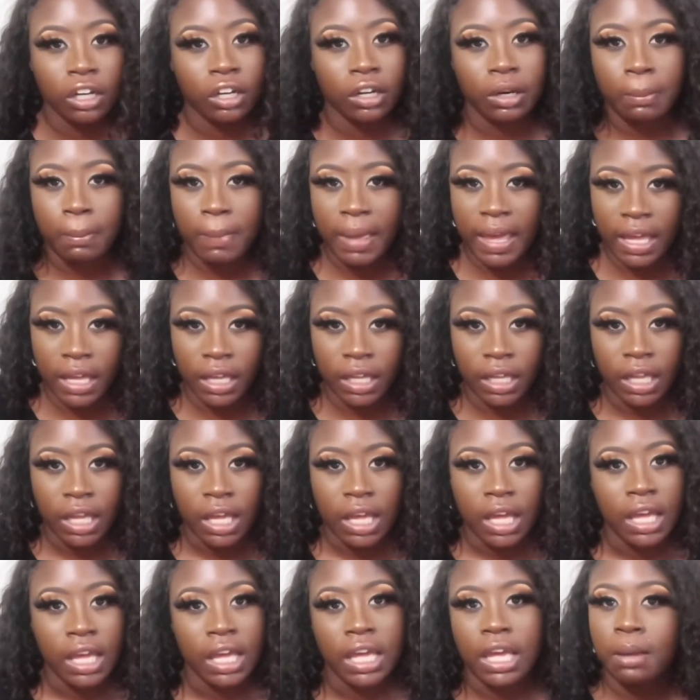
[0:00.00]
make
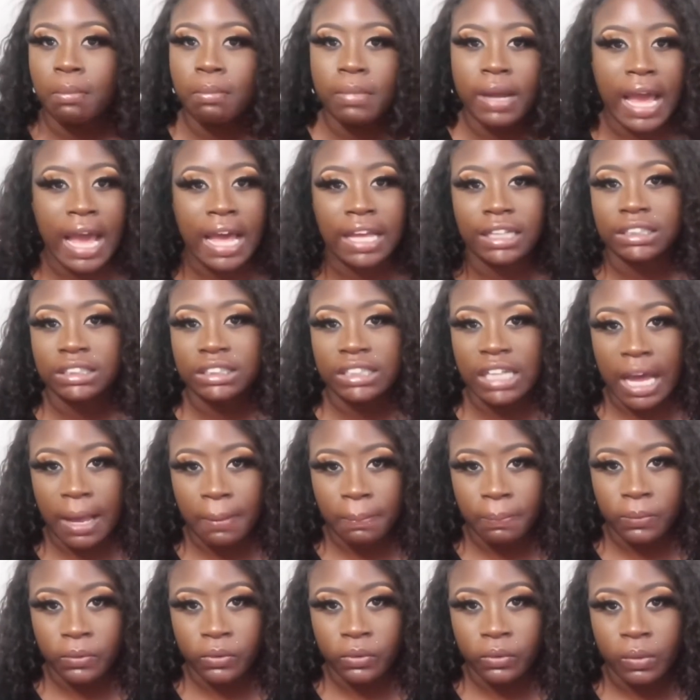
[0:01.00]
him not stop
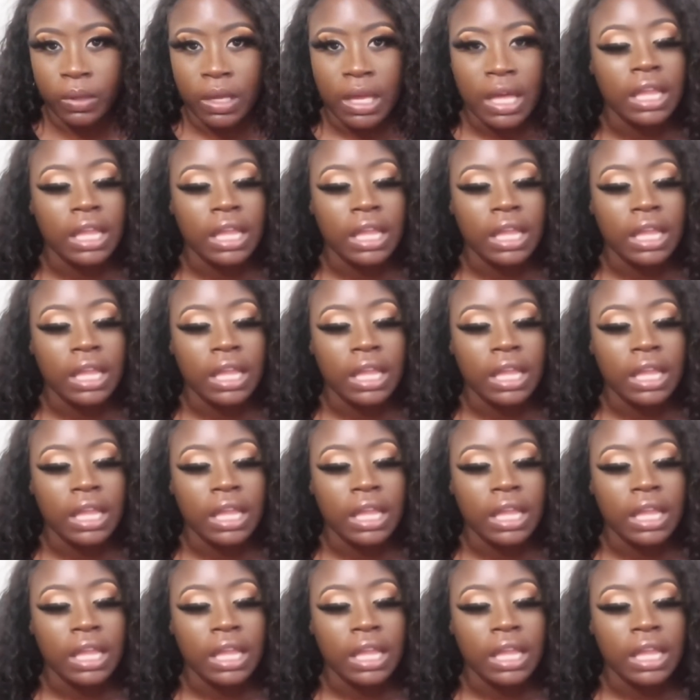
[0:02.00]
you.